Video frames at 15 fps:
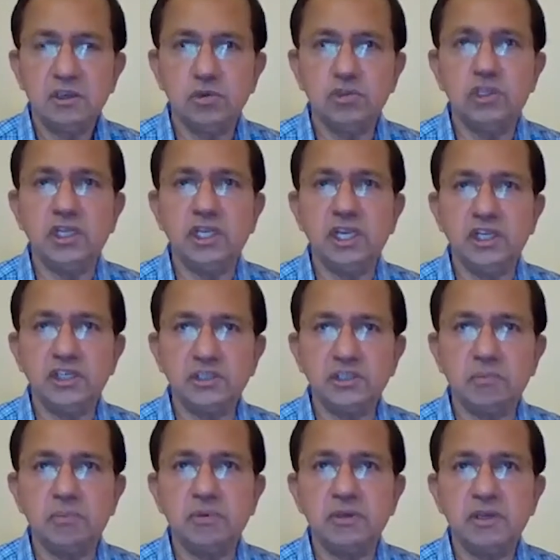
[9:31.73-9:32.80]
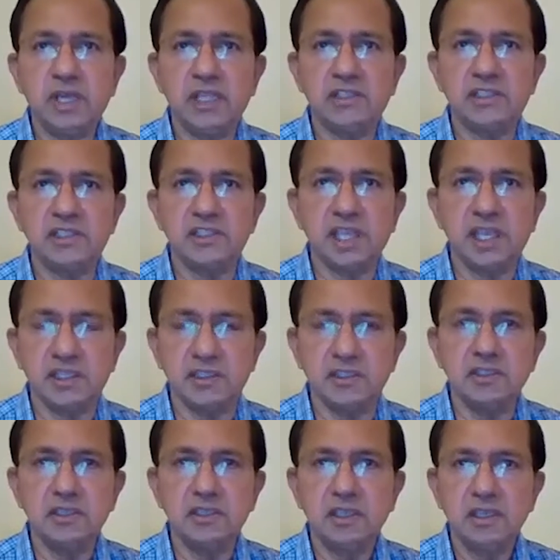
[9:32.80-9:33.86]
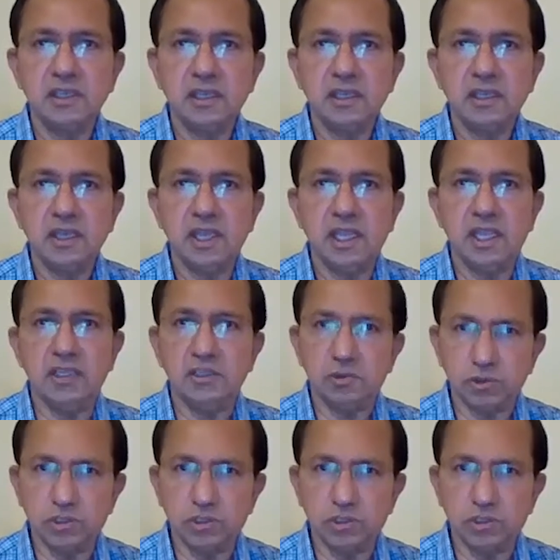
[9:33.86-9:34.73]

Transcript: to the leadership exercise in